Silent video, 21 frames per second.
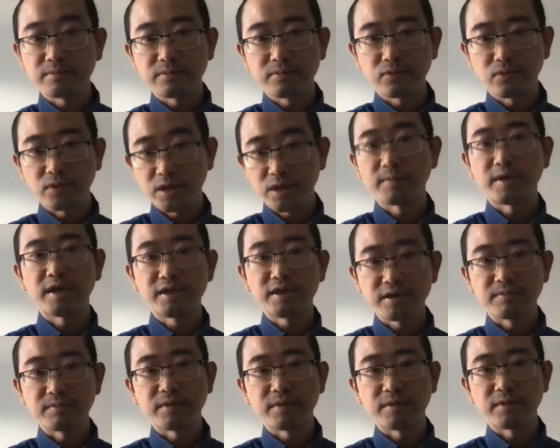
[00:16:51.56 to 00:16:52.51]
one of my
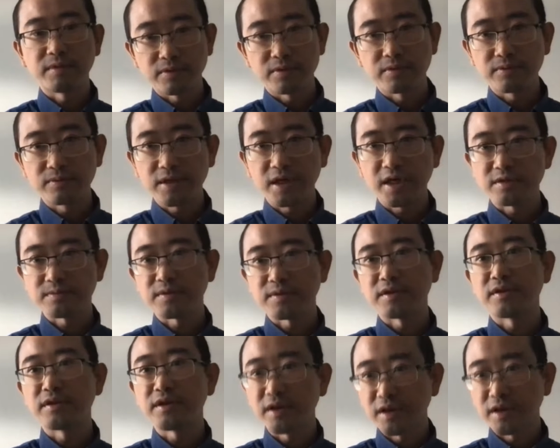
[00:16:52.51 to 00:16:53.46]
team members has
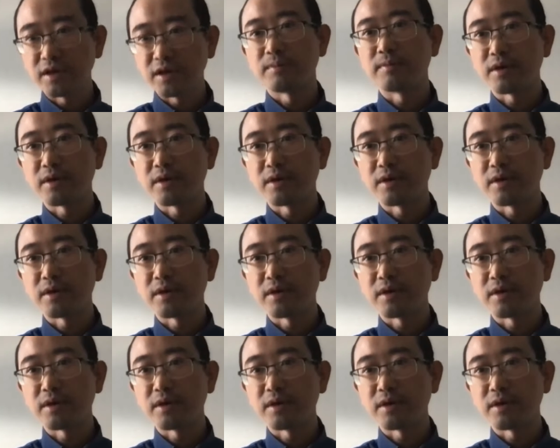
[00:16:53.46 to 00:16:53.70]
been thinking